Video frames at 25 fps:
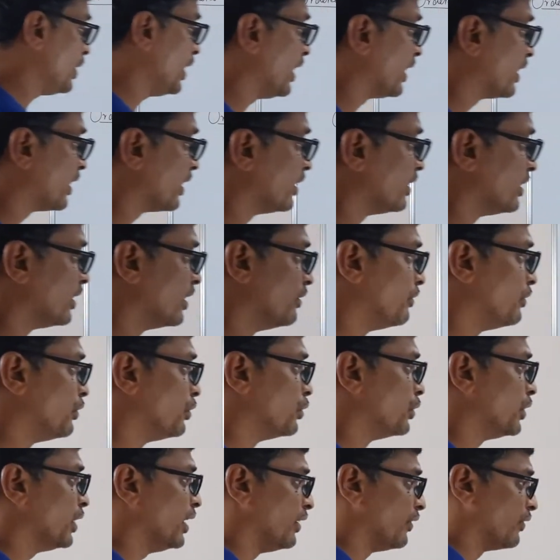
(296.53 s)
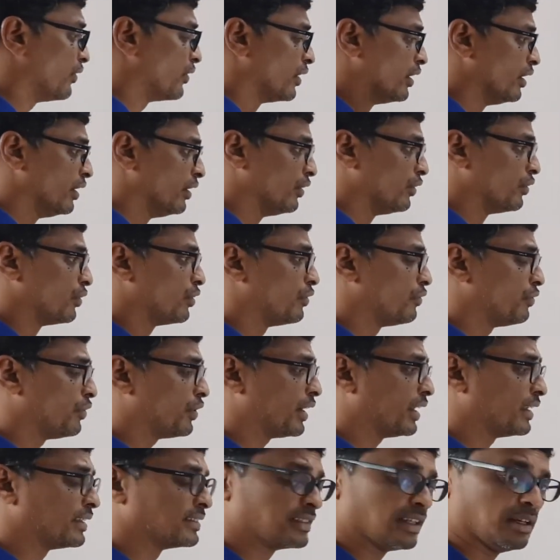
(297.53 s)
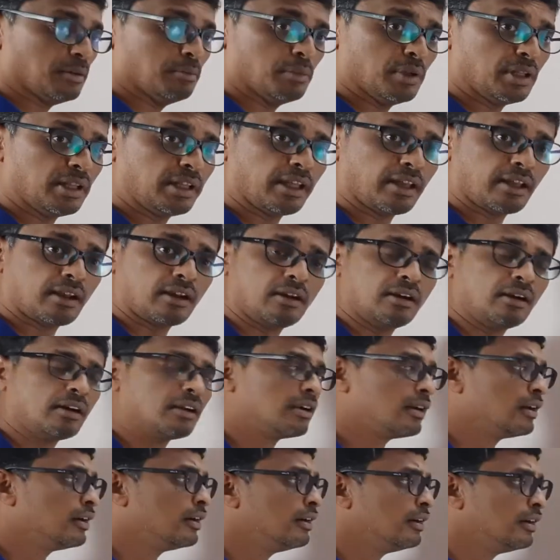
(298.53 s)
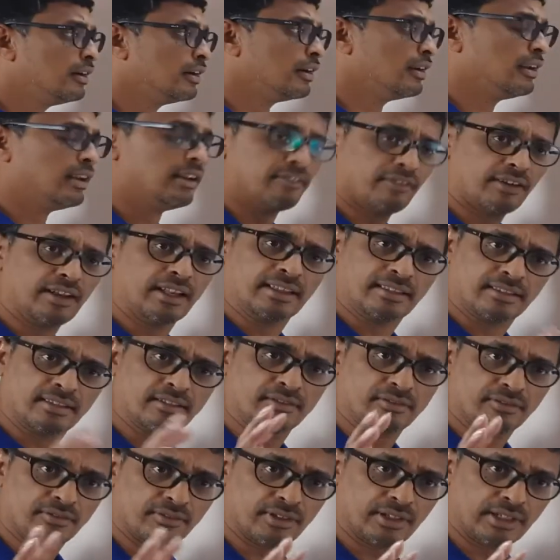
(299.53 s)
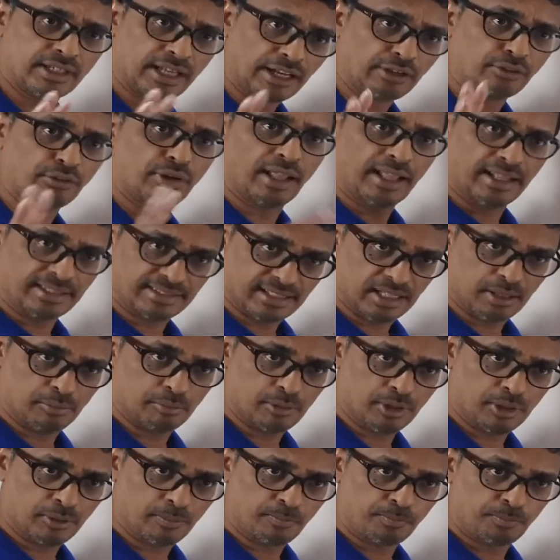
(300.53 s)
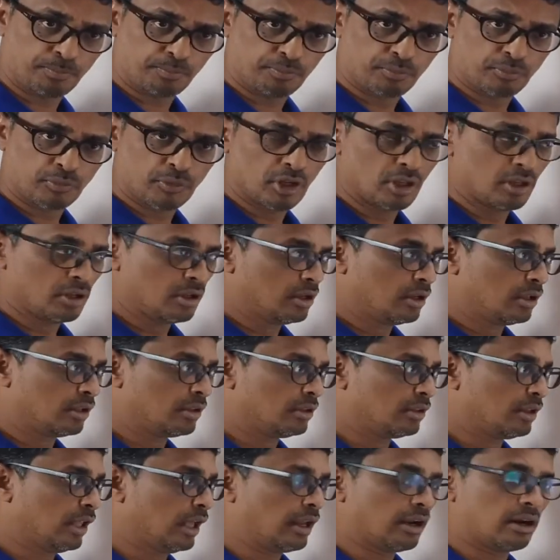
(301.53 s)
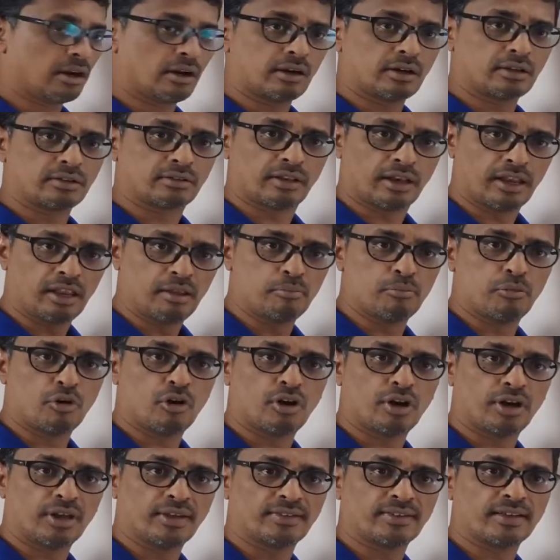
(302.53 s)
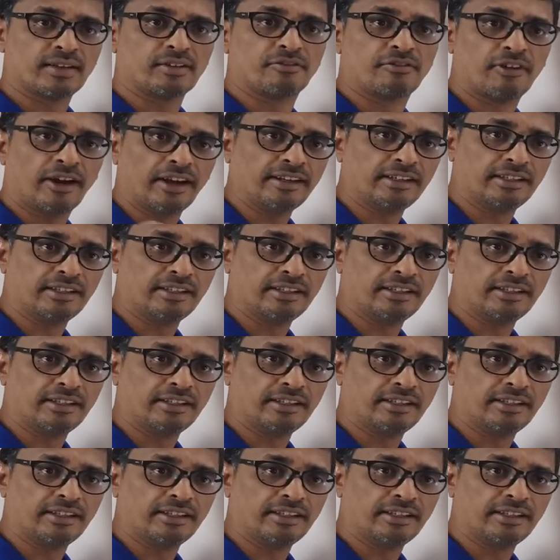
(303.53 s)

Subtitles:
can give you is, so for example, there are in a very day-to-day example. There are 3 boys and 5